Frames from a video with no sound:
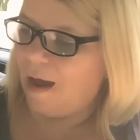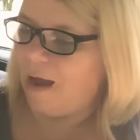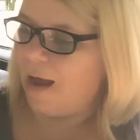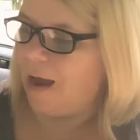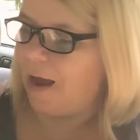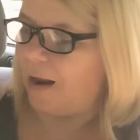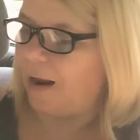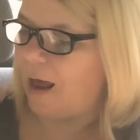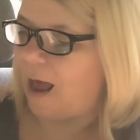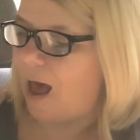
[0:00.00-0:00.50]

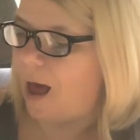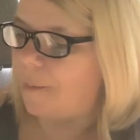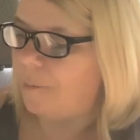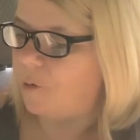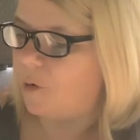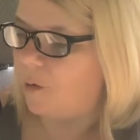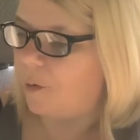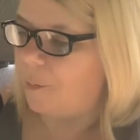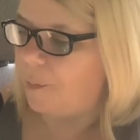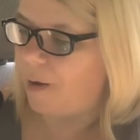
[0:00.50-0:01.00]
And I'm
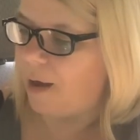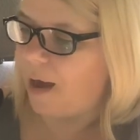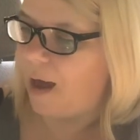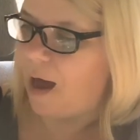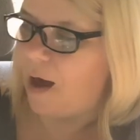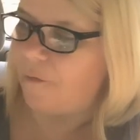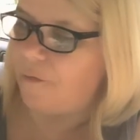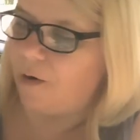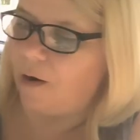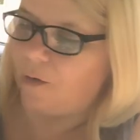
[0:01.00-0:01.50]
going to be
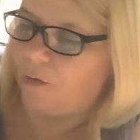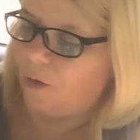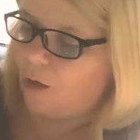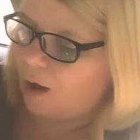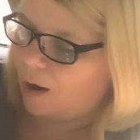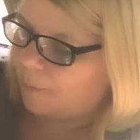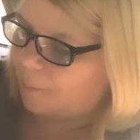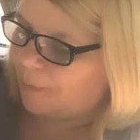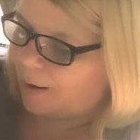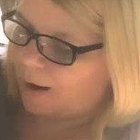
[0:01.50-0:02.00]
having a
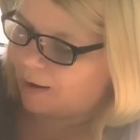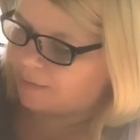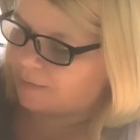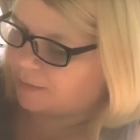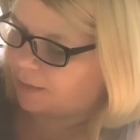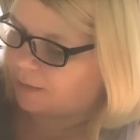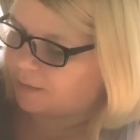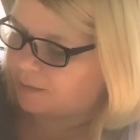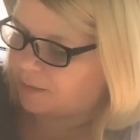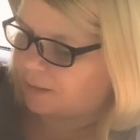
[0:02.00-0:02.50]
lot of
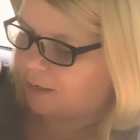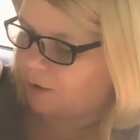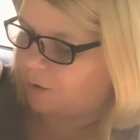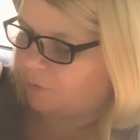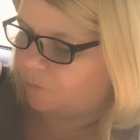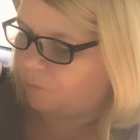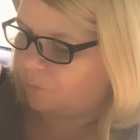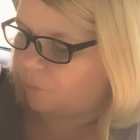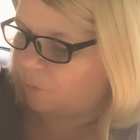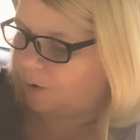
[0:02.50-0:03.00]
baskets here
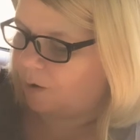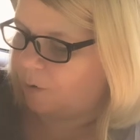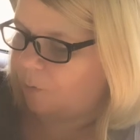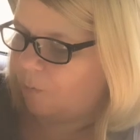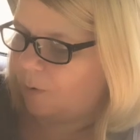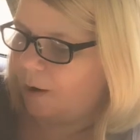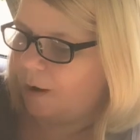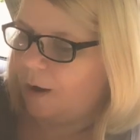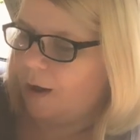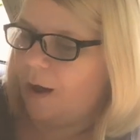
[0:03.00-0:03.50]
for you.
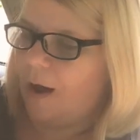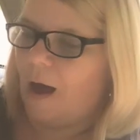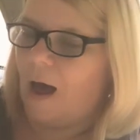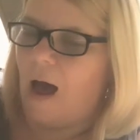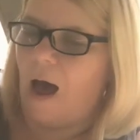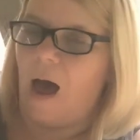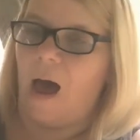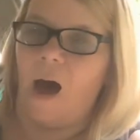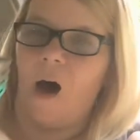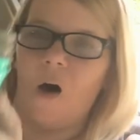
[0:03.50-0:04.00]

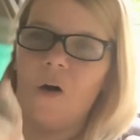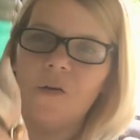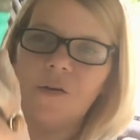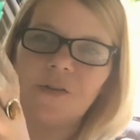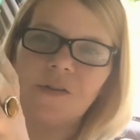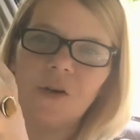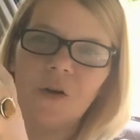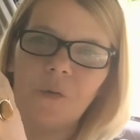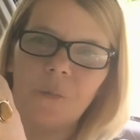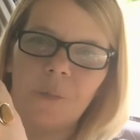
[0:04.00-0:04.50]
I
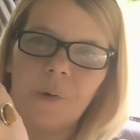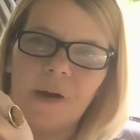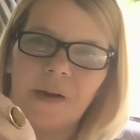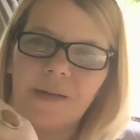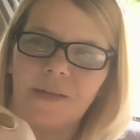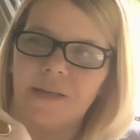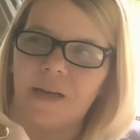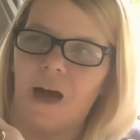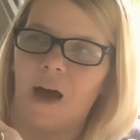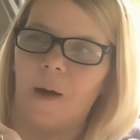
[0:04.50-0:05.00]
also
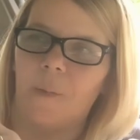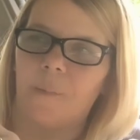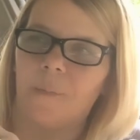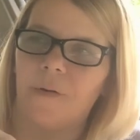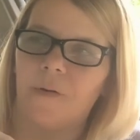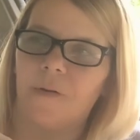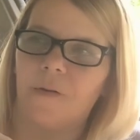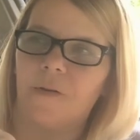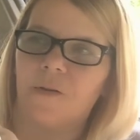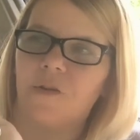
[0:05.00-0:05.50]
picked up
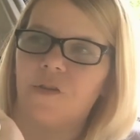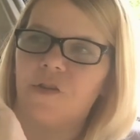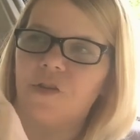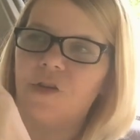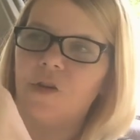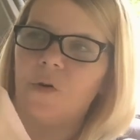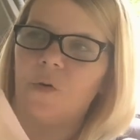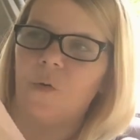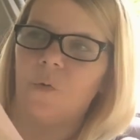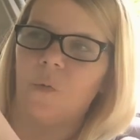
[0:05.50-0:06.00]

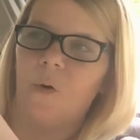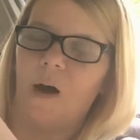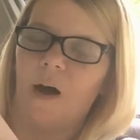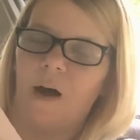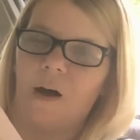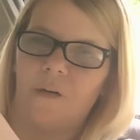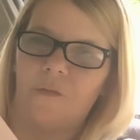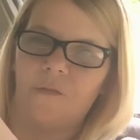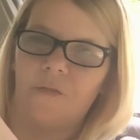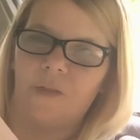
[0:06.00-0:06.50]
two
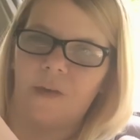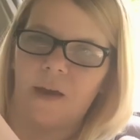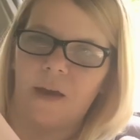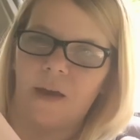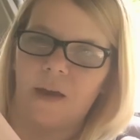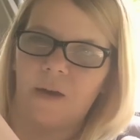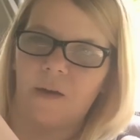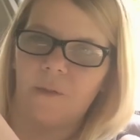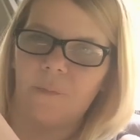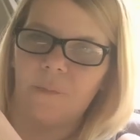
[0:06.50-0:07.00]
of
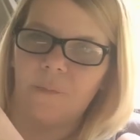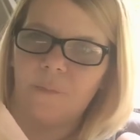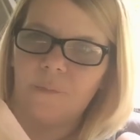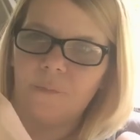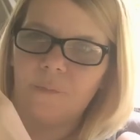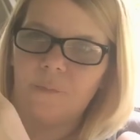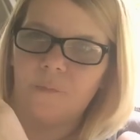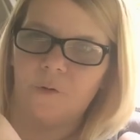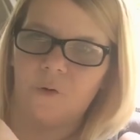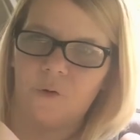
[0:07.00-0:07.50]
the
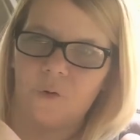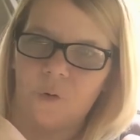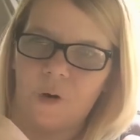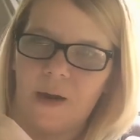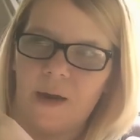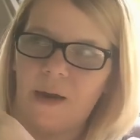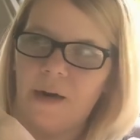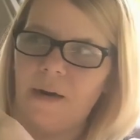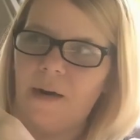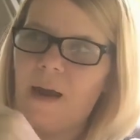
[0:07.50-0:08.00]

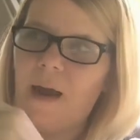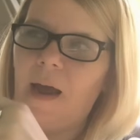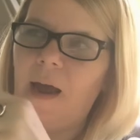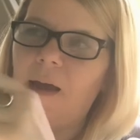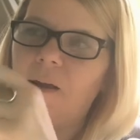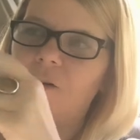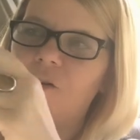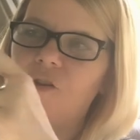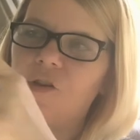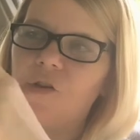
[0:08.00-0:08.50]
green
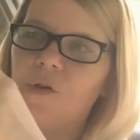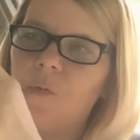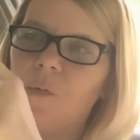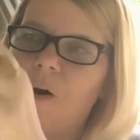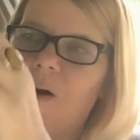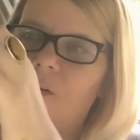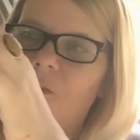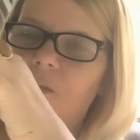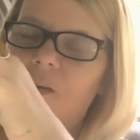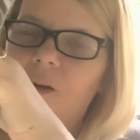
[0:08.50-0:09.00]
and two
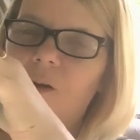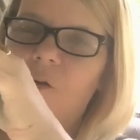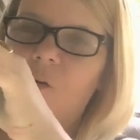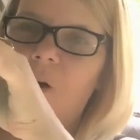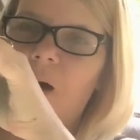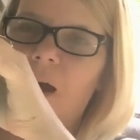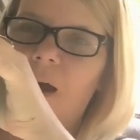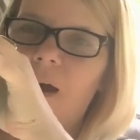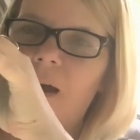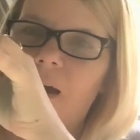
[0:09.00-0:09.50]
of the
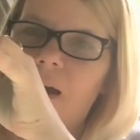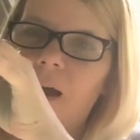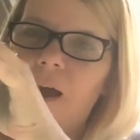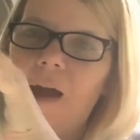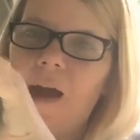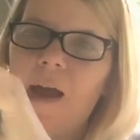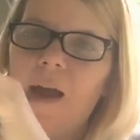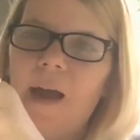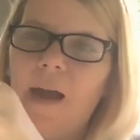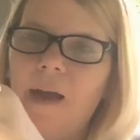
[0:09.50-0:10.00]
gray
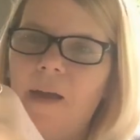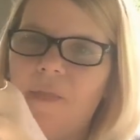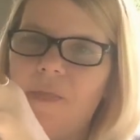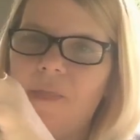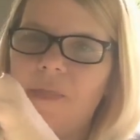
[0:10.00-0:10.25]
in